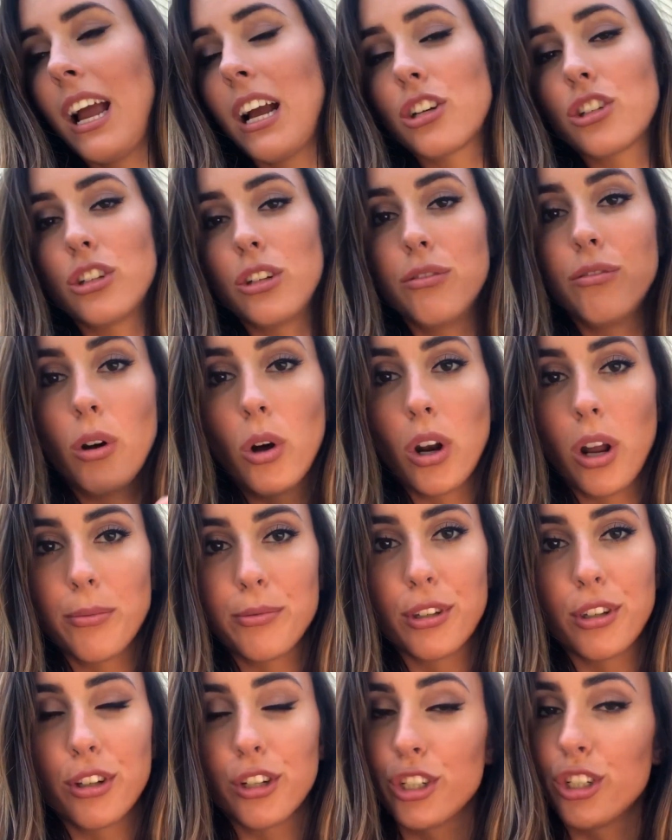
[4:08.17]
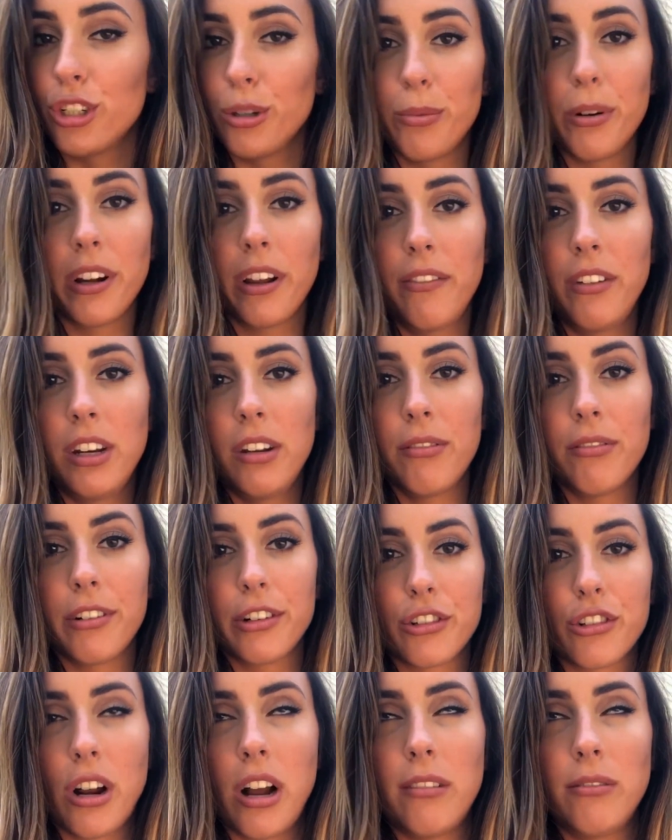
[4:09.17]
They actually fold up, so they're super convenient
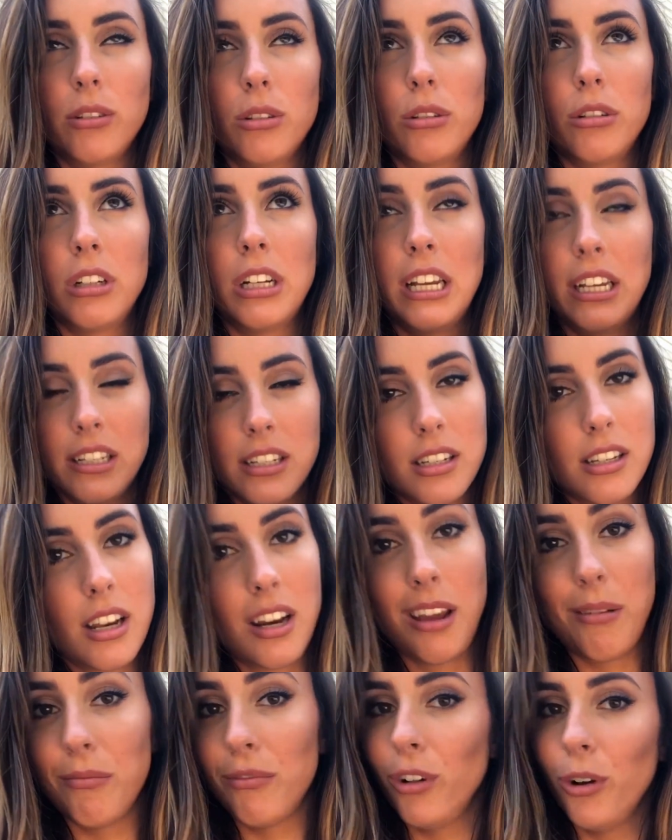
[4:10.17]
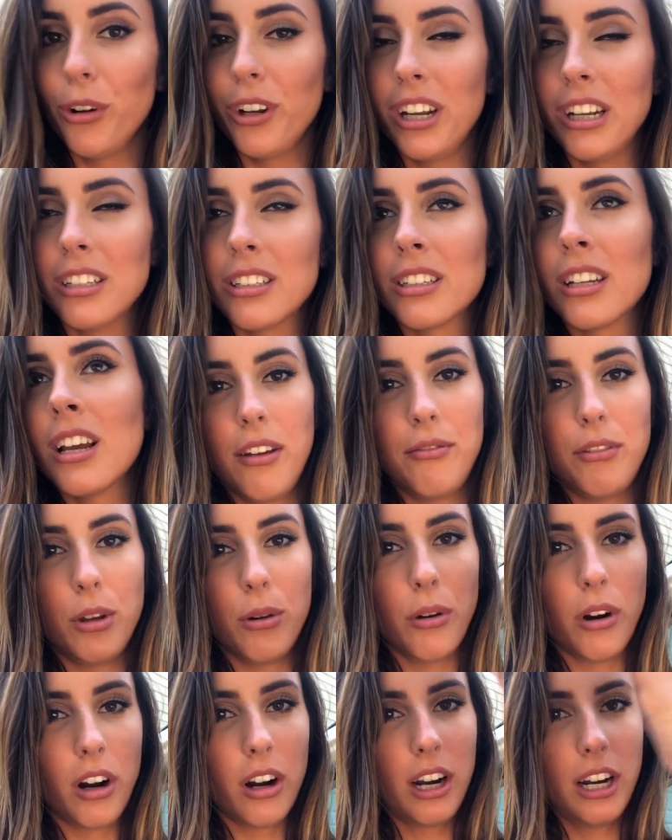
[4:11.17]
for travel, hence the name Foldies. If
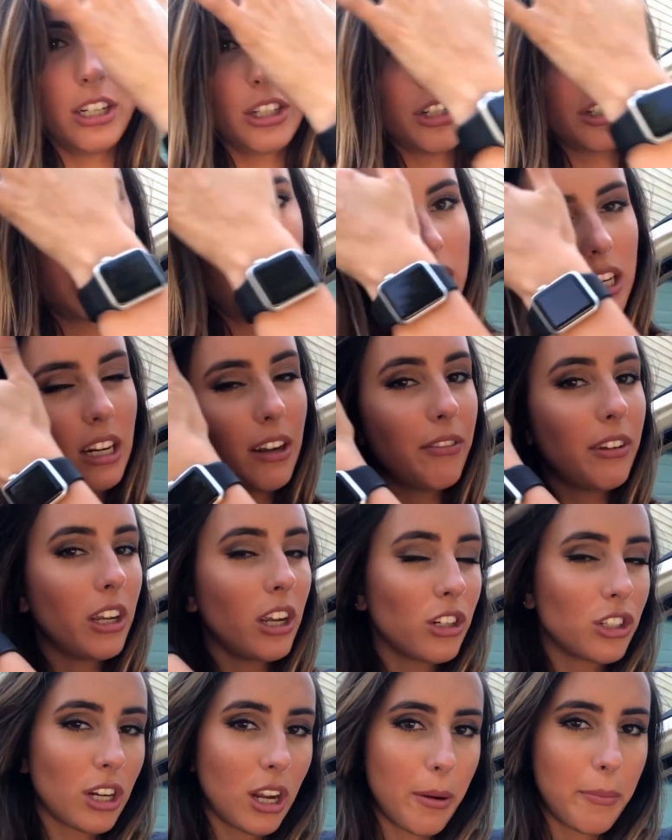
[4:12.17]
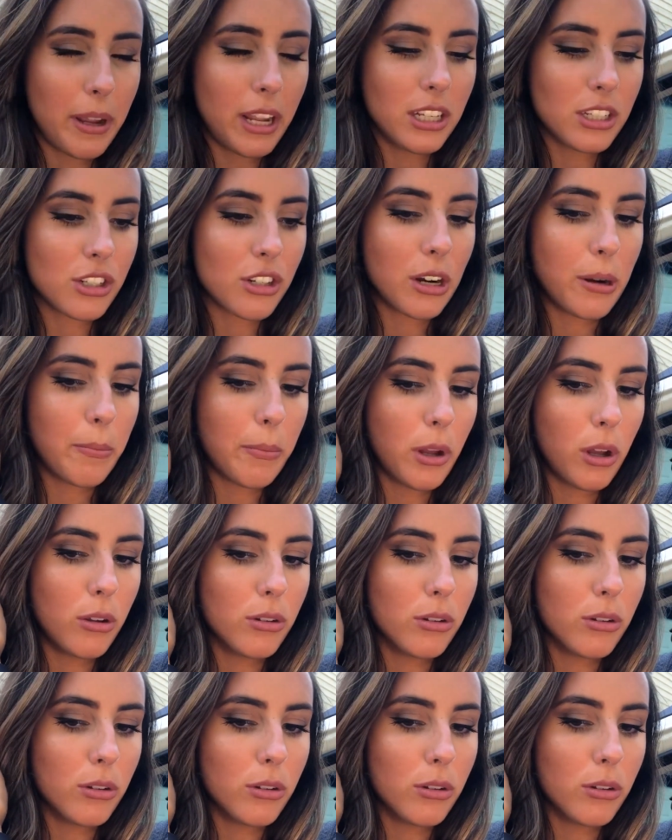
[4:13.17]
you are interested, definitely go check out my Instagram